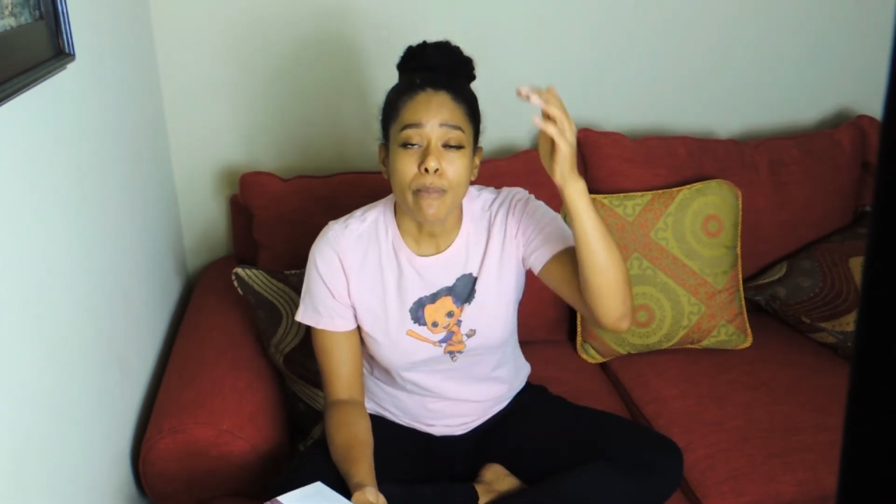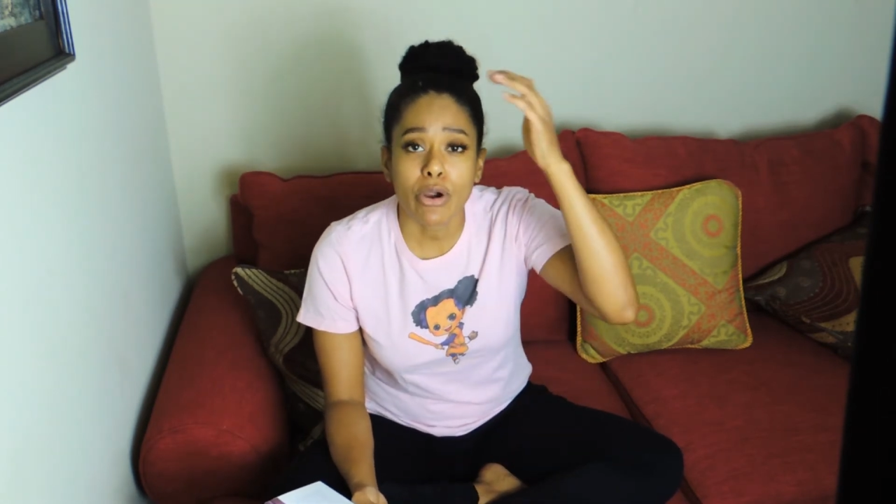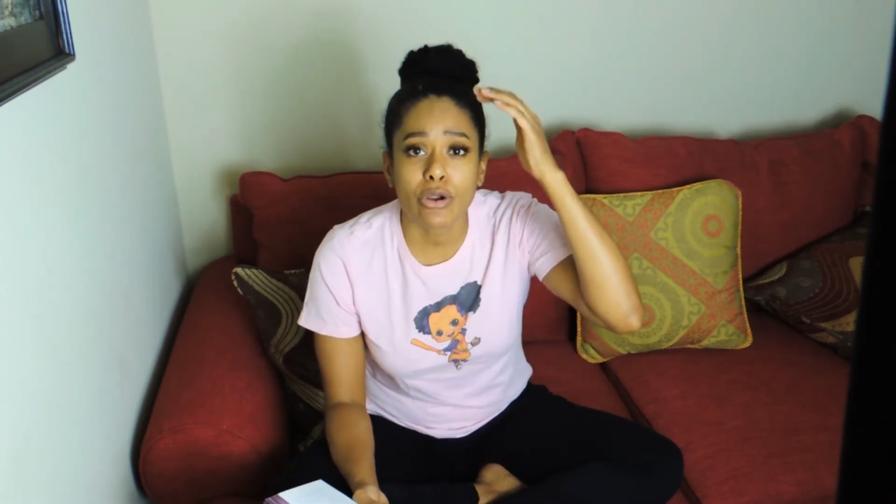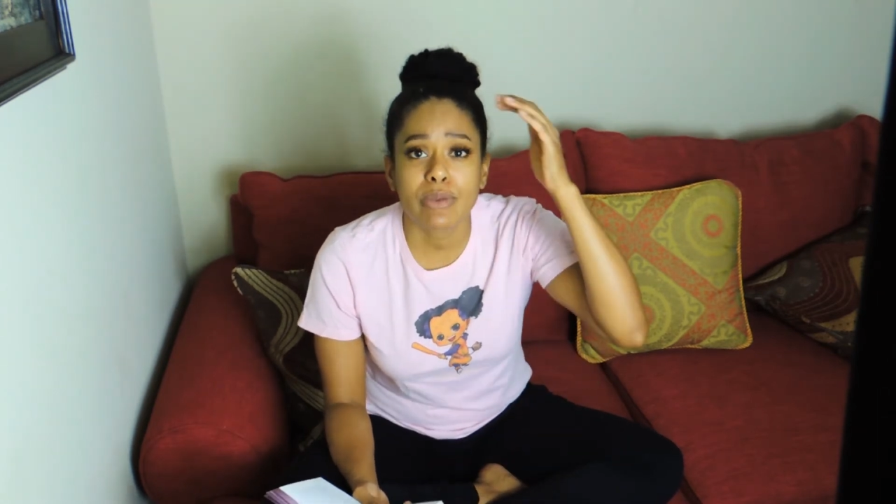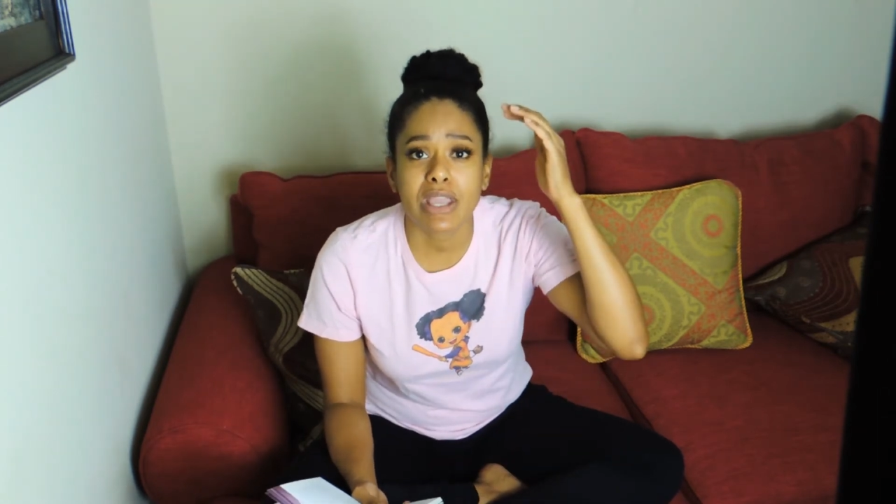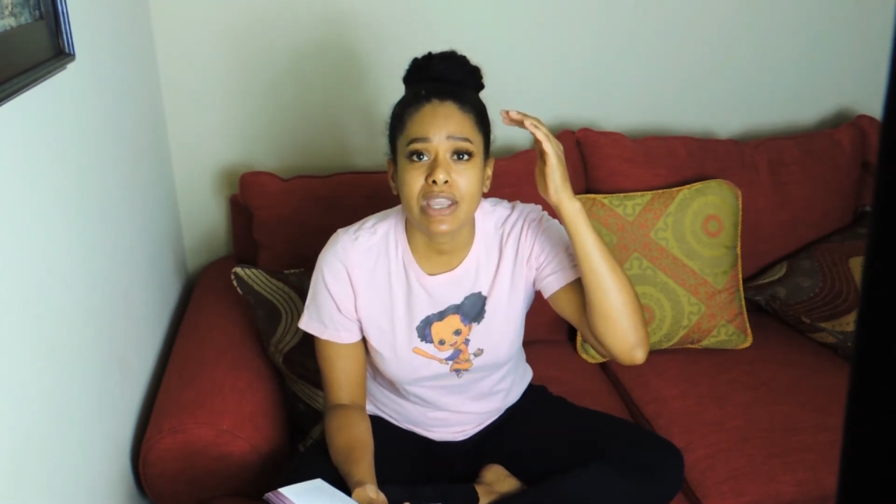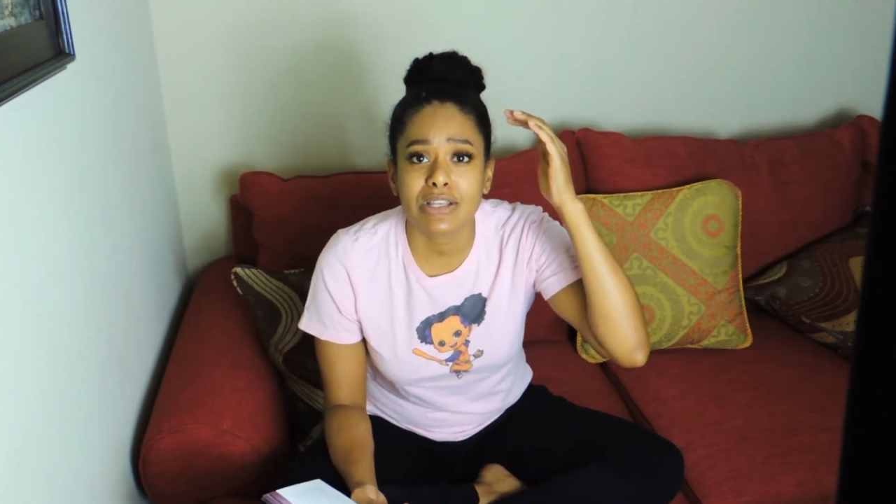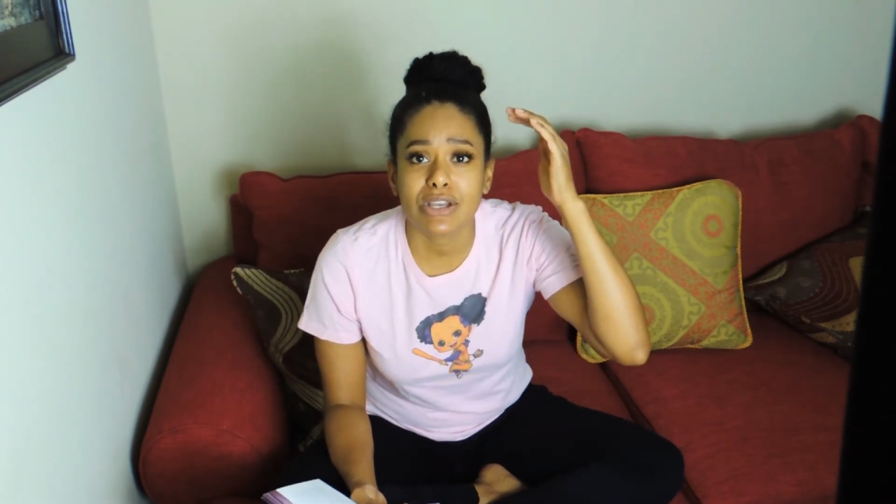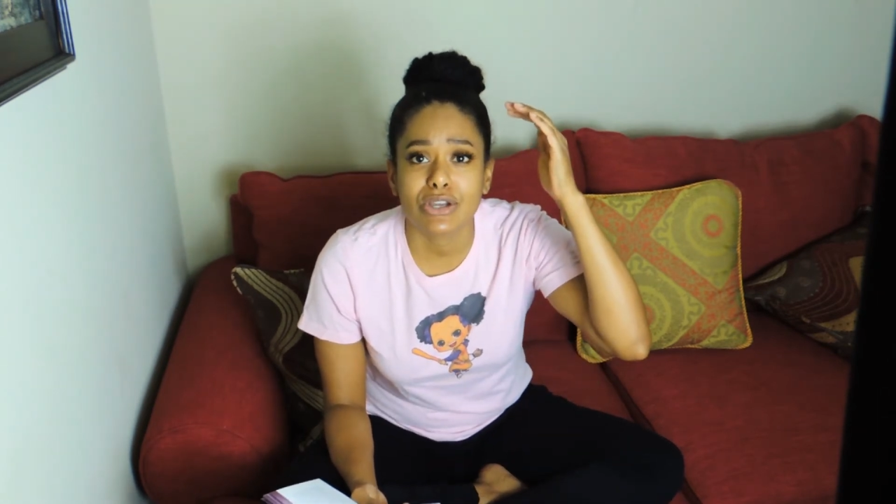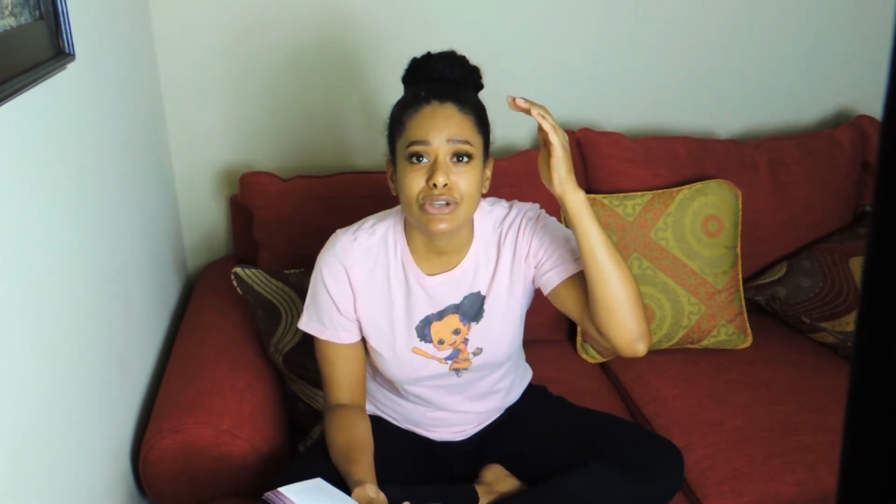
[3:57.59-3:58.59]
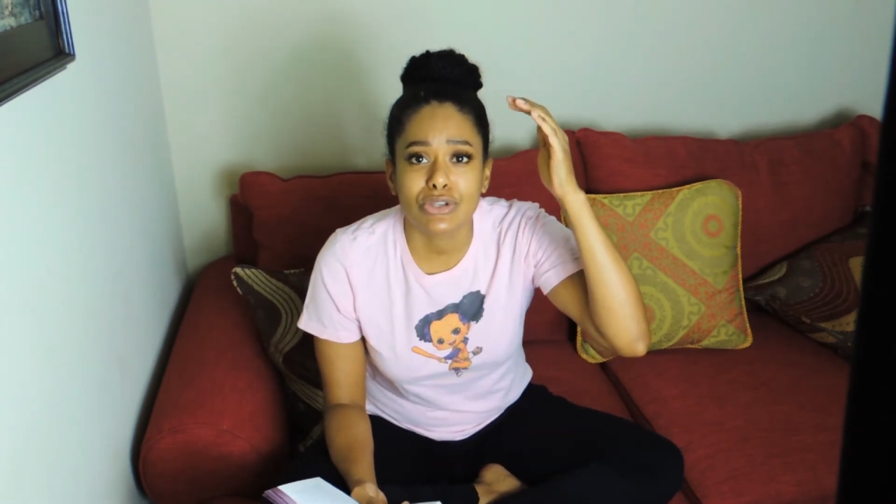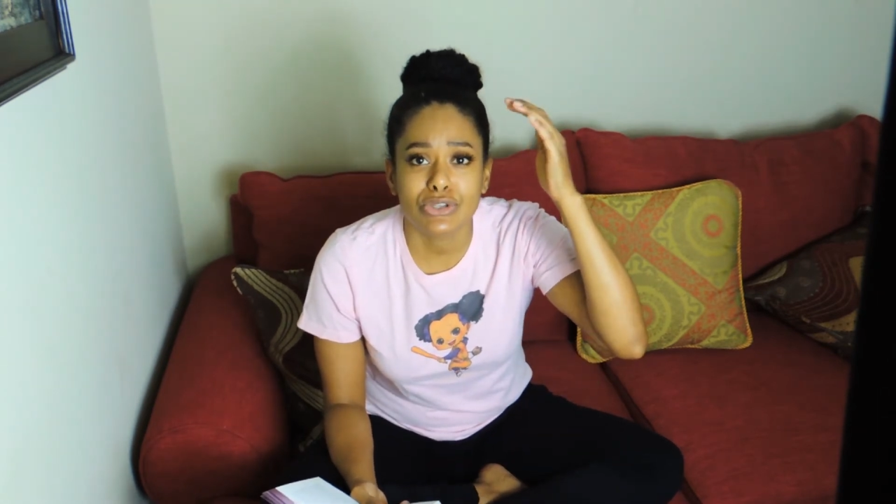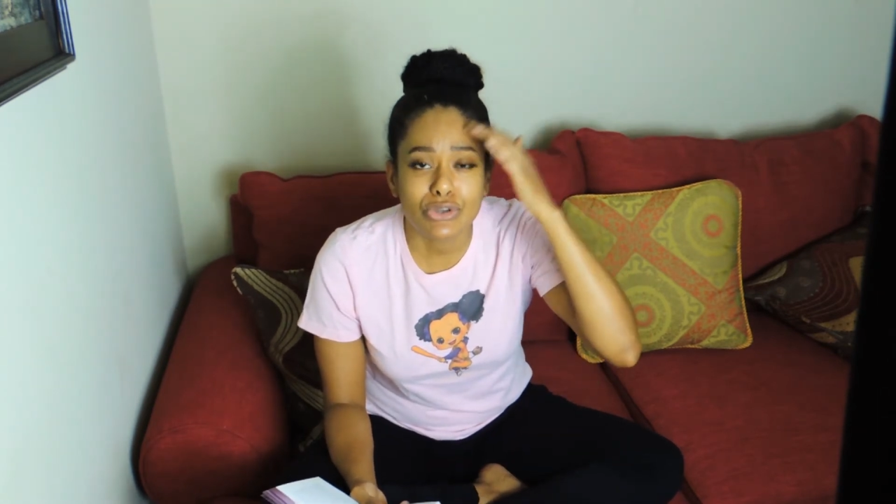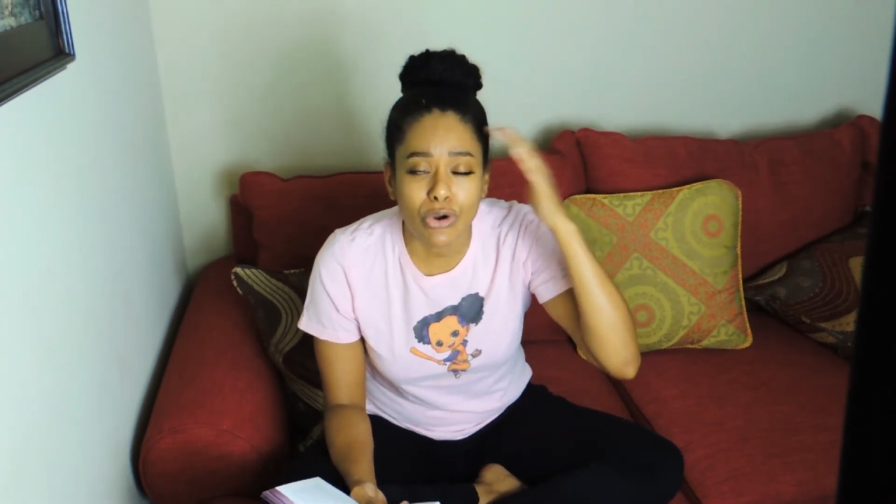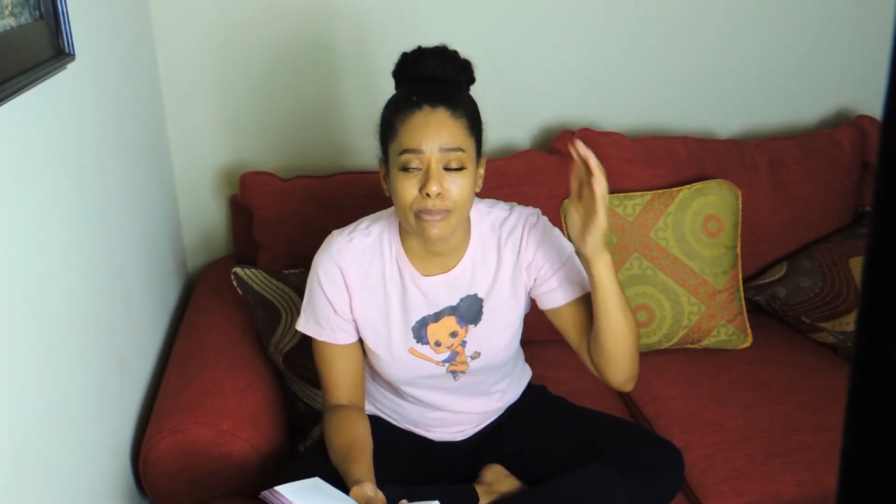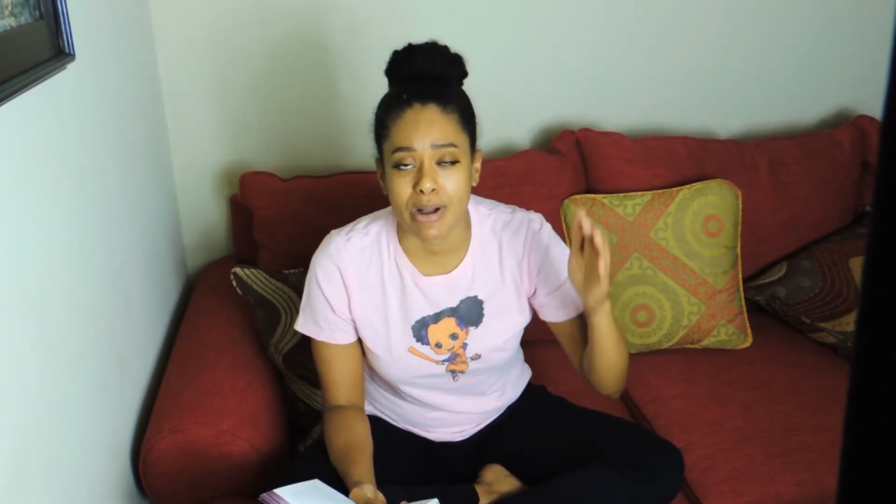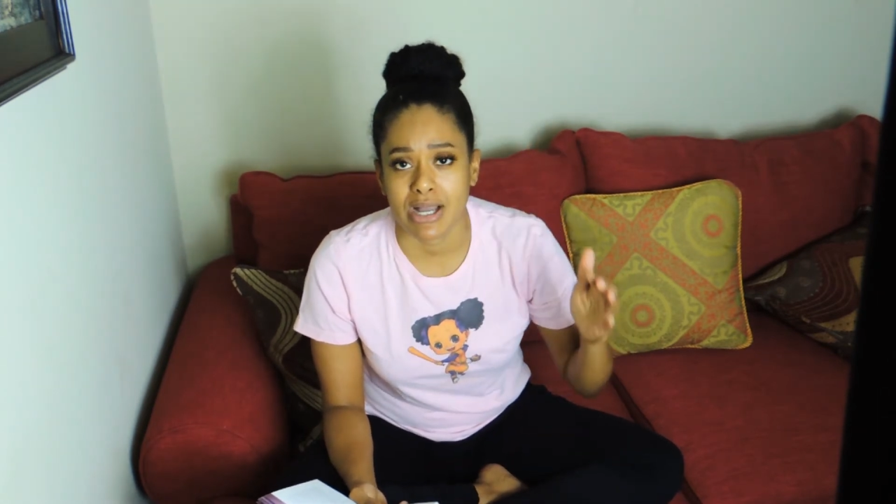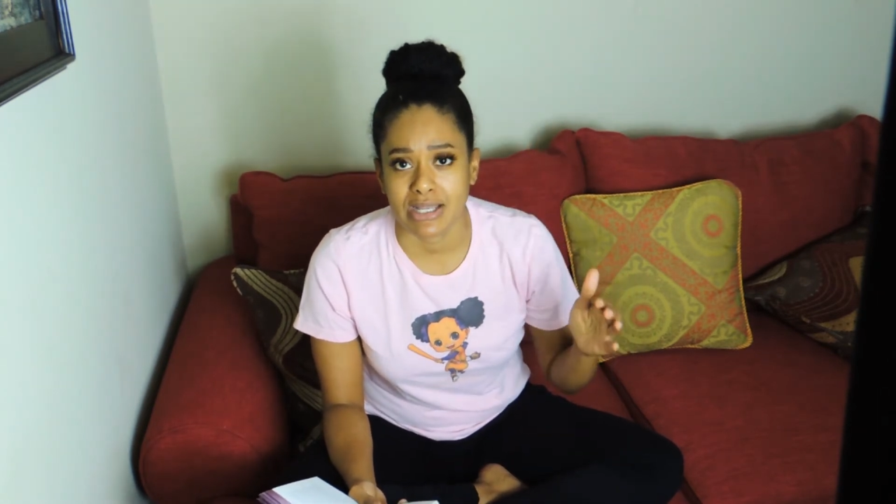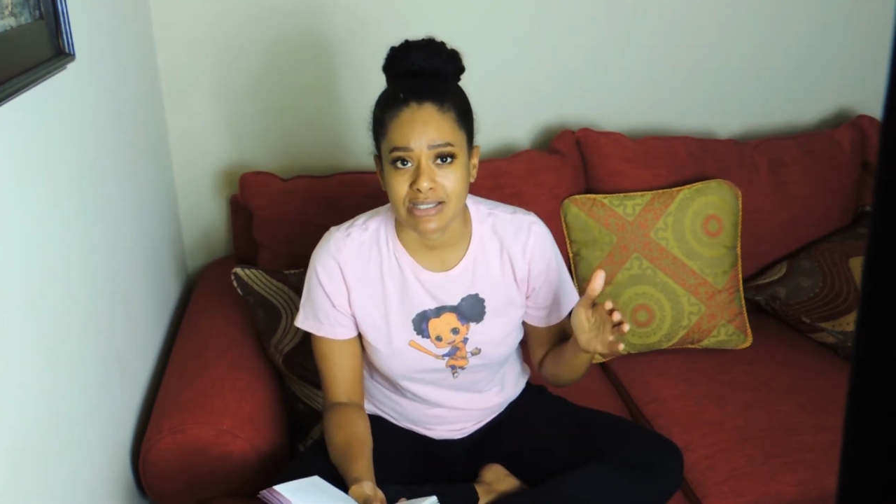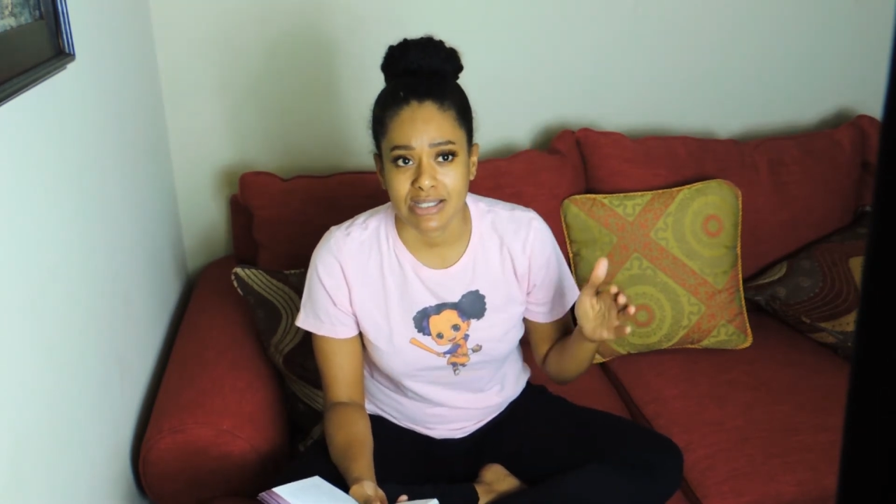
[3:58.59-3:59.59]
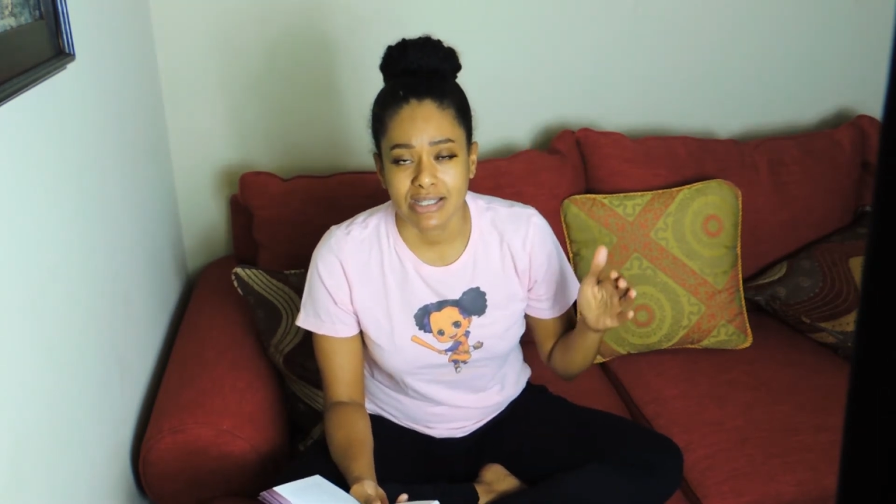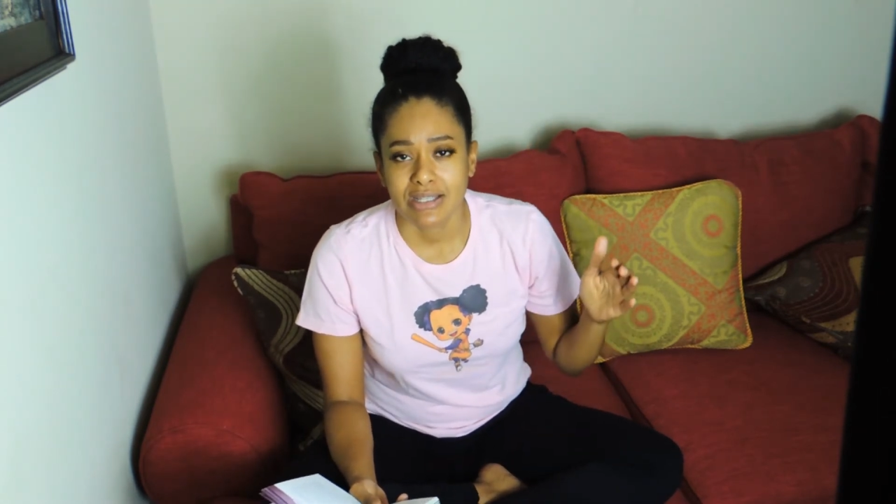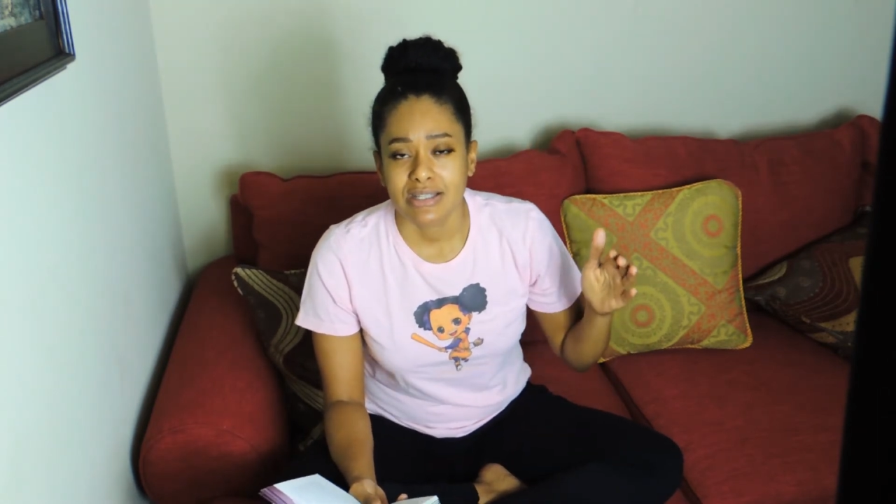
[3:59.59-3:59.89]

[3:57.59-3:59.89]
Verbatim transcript: permeate your mind.